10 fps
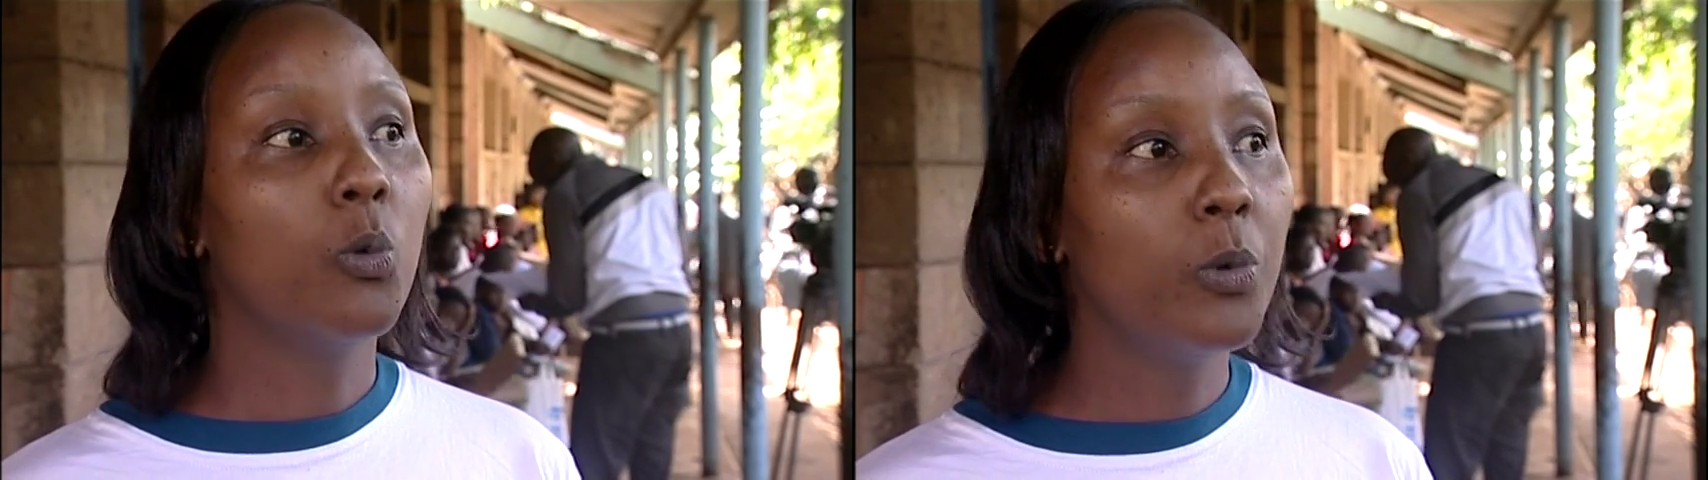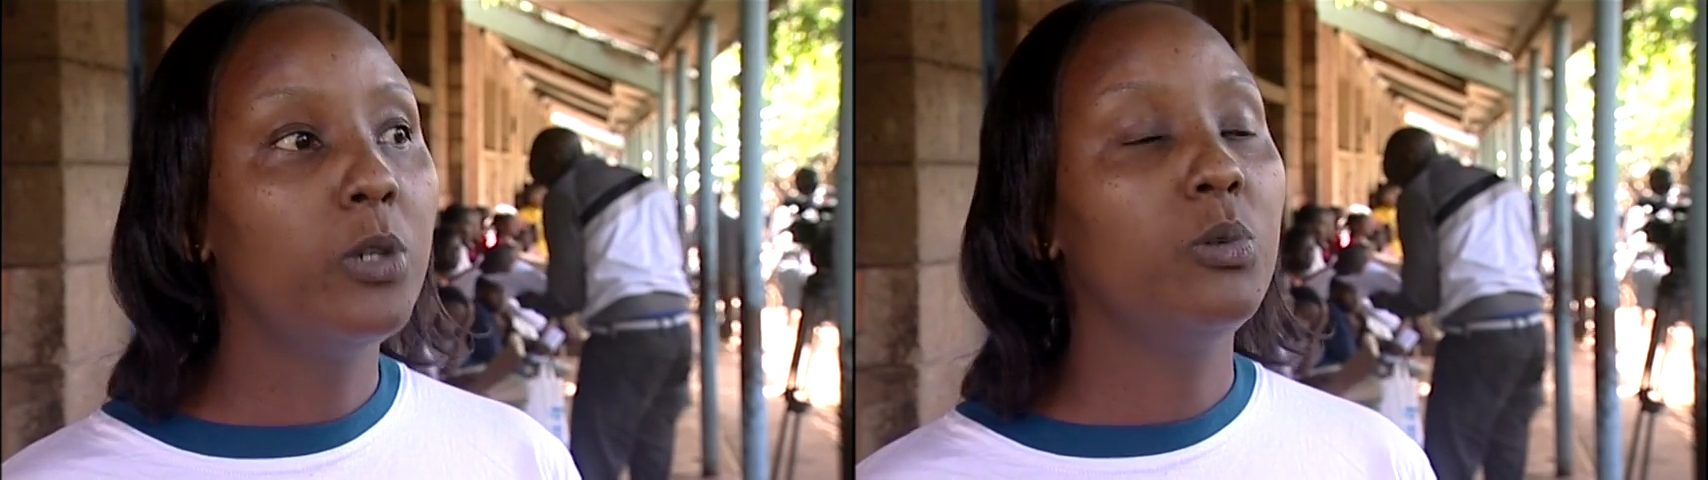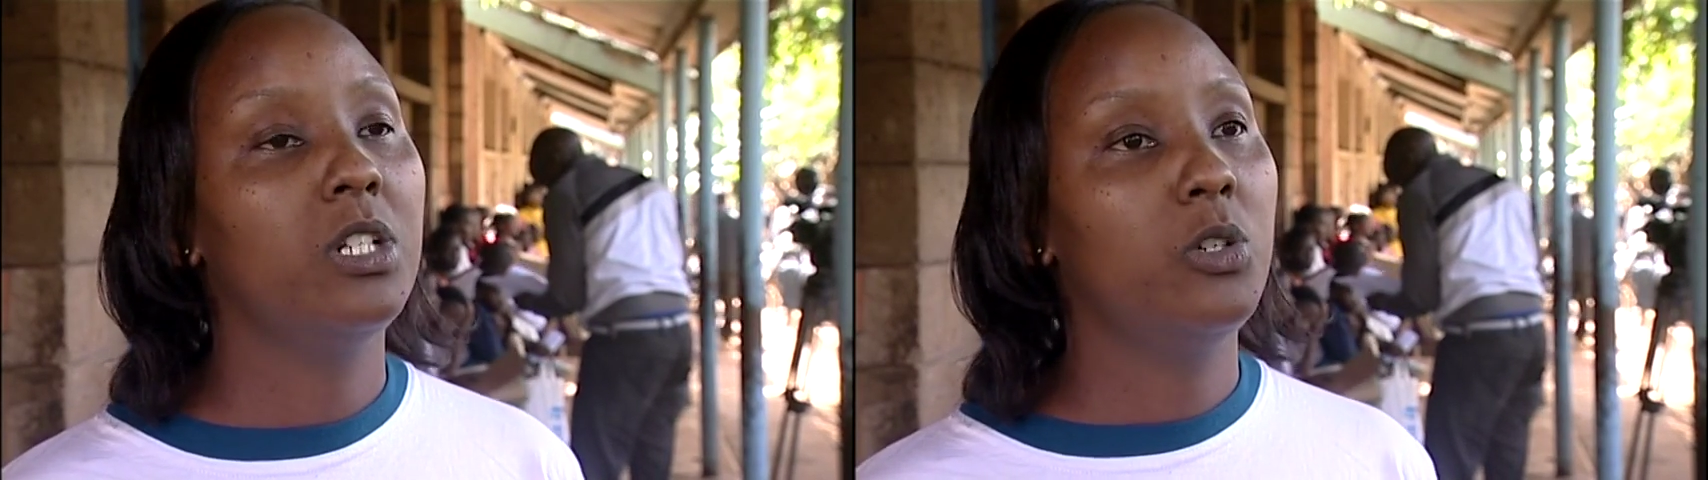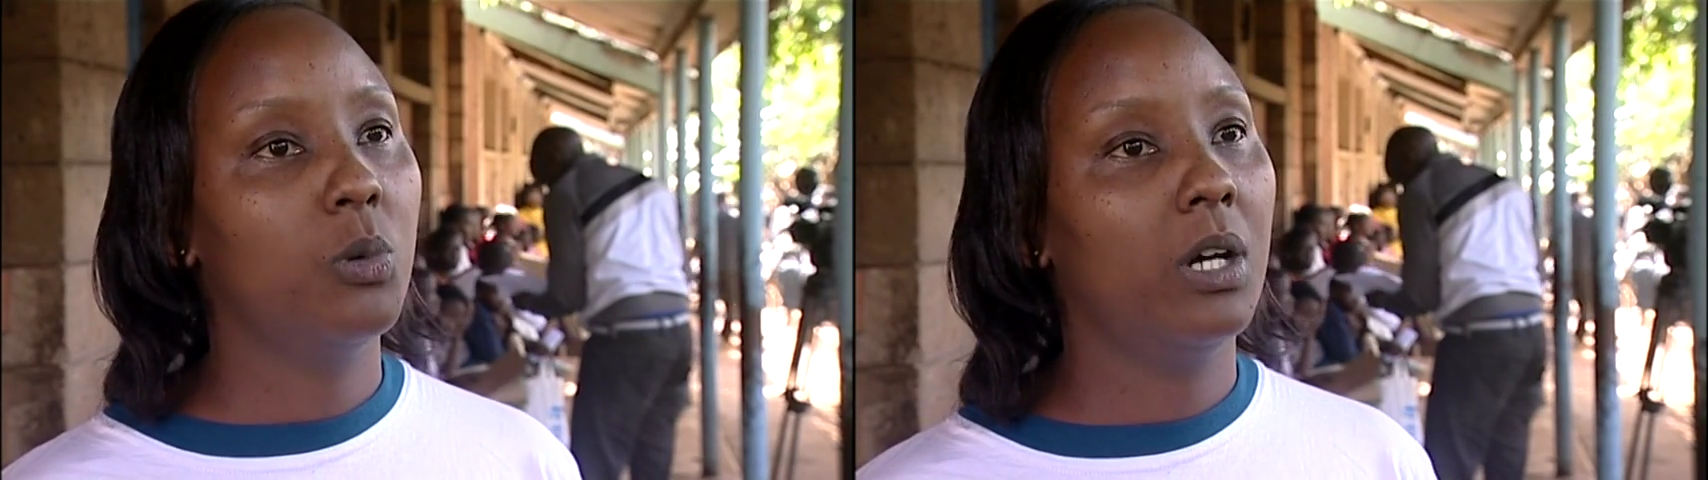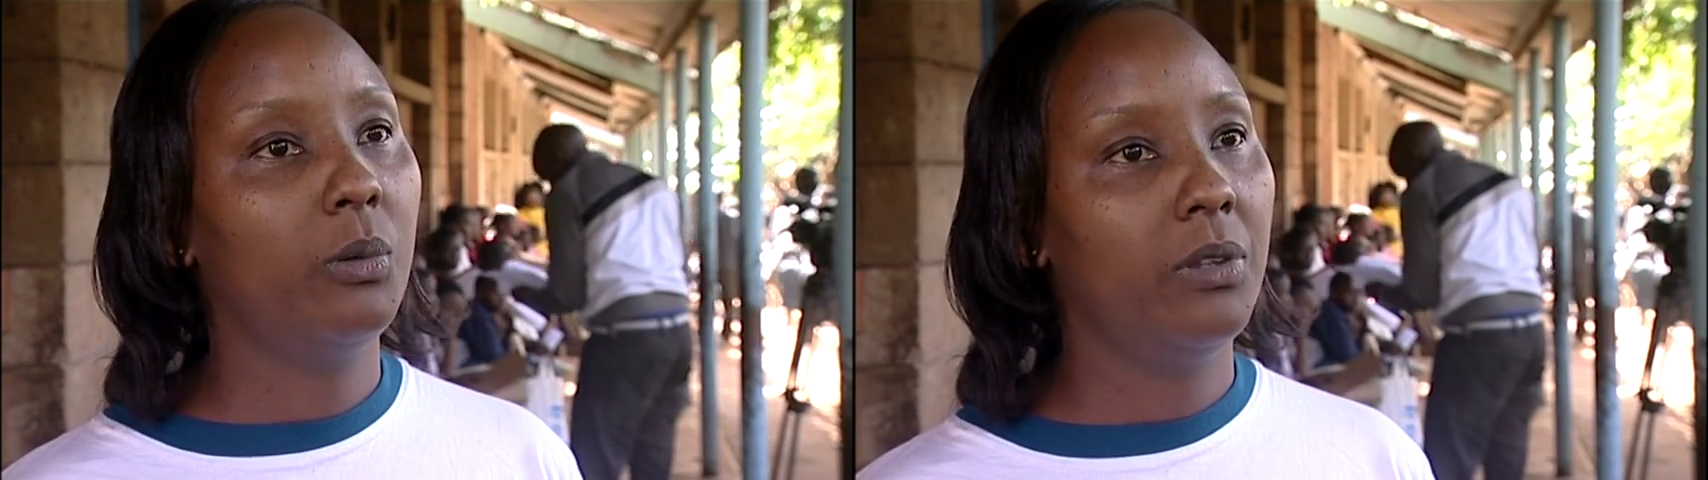we do need to
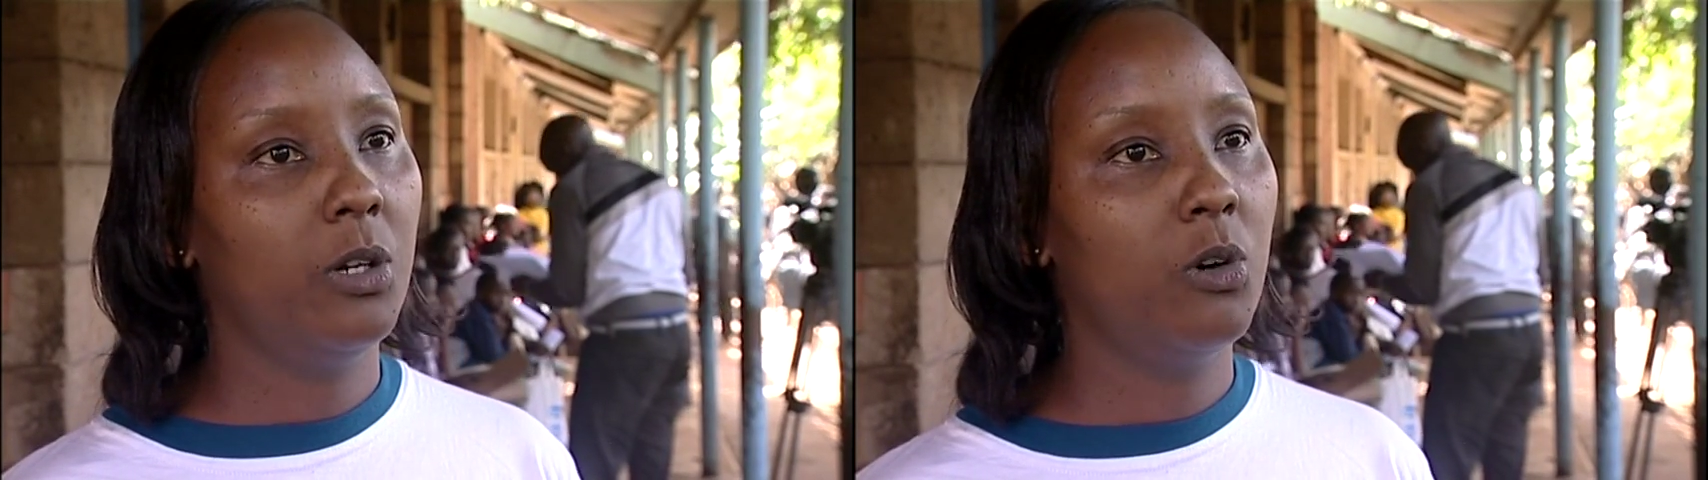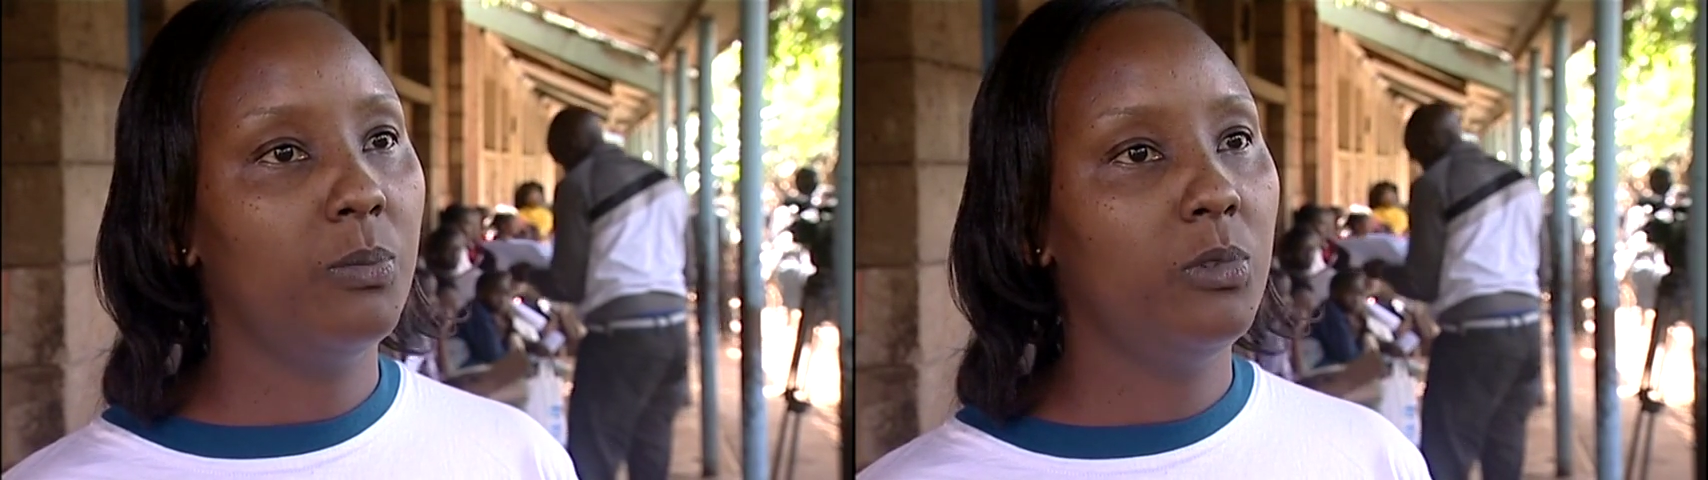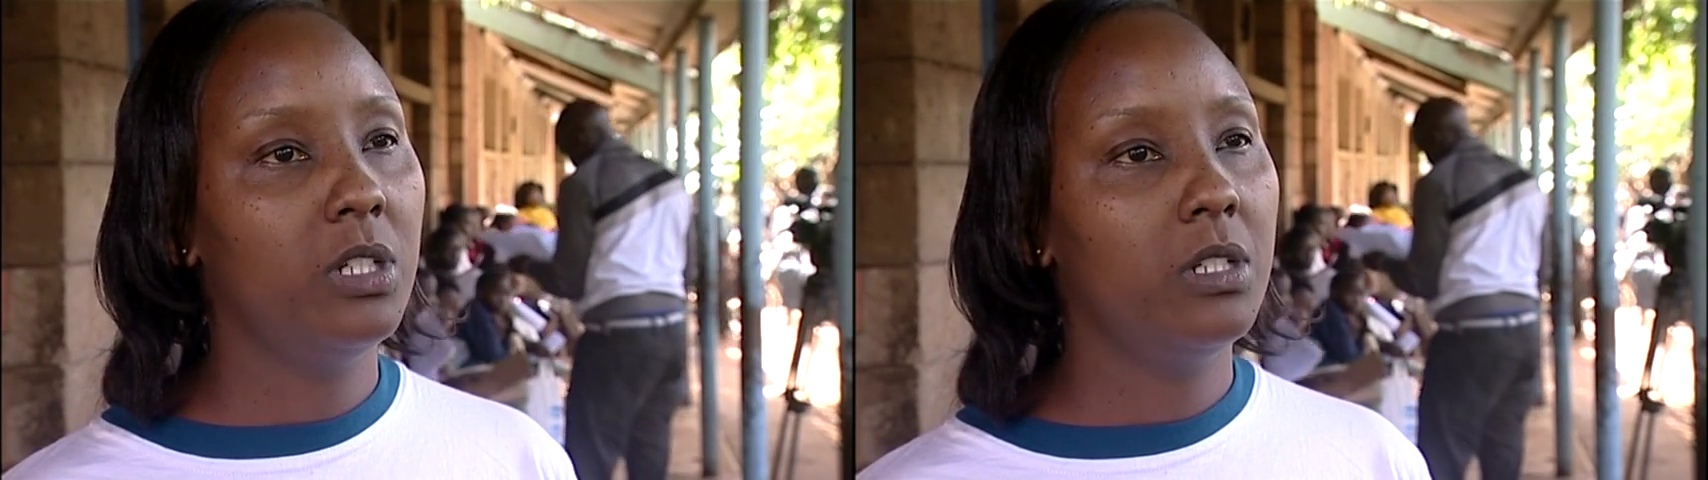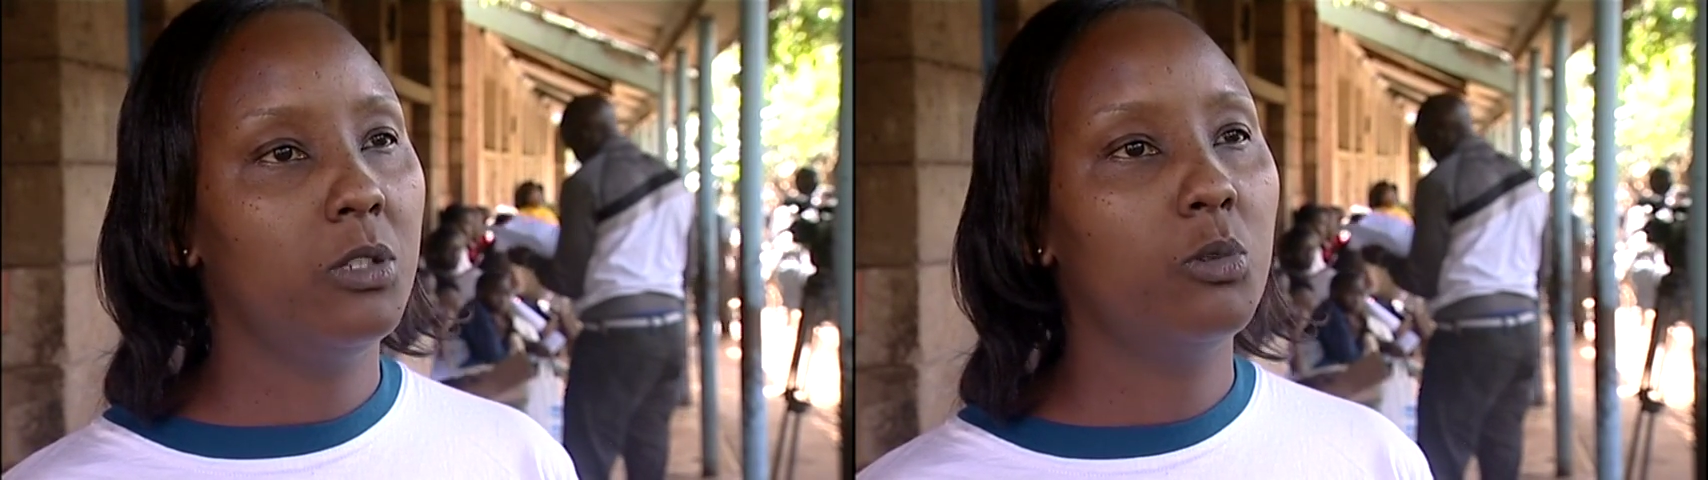work with the community